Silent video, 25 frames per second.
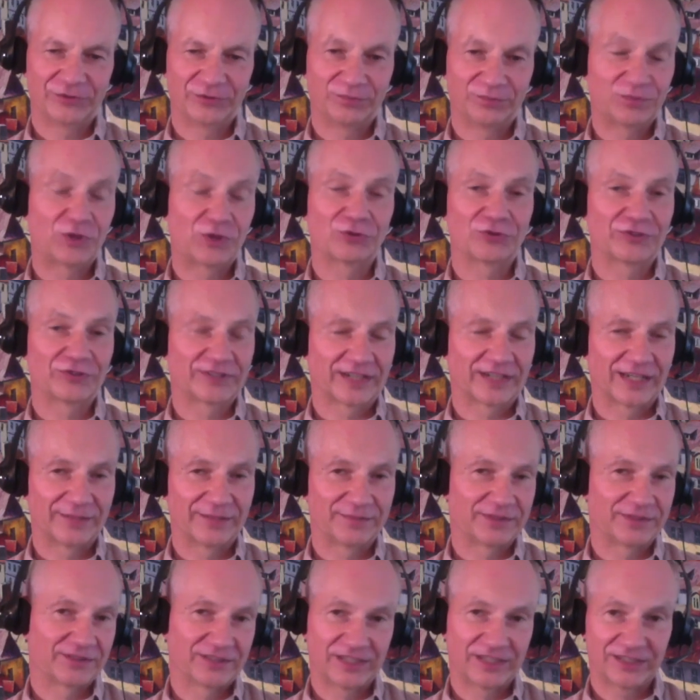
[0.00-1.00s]
prototype
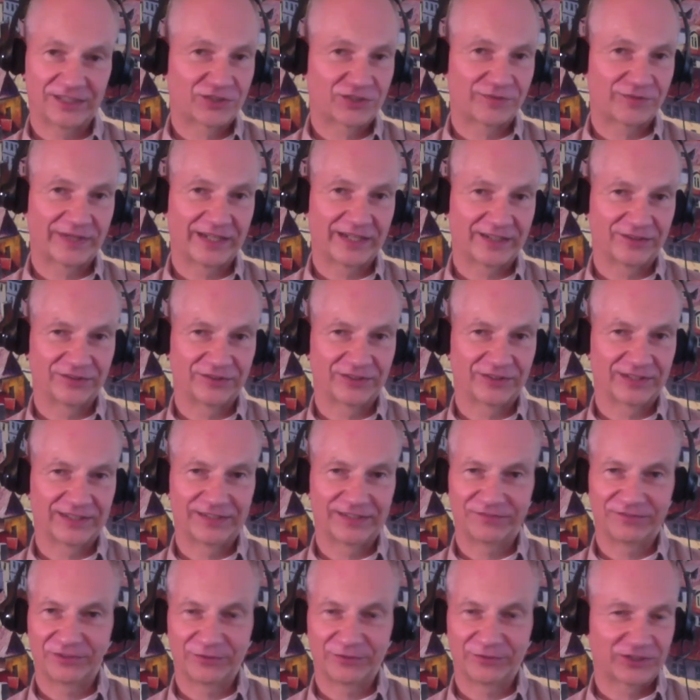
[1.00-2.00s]
and just try out. And
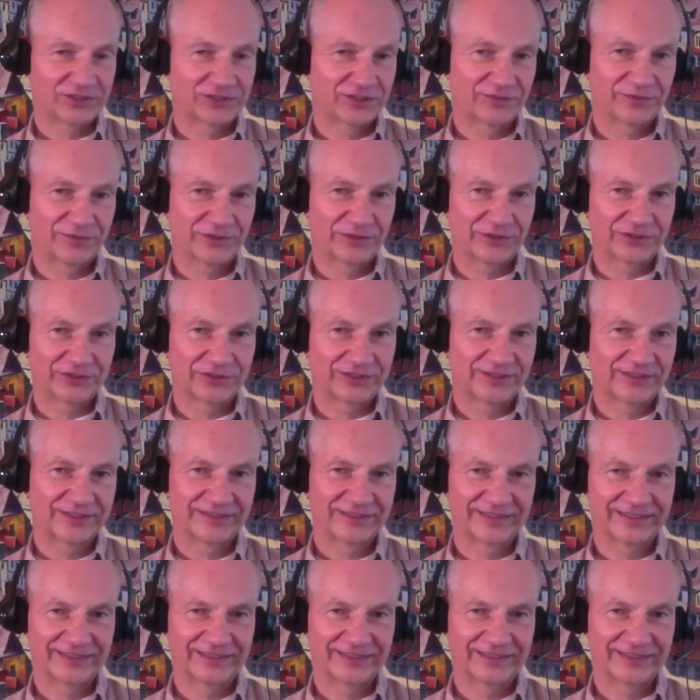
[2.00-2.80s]
if it works, it works.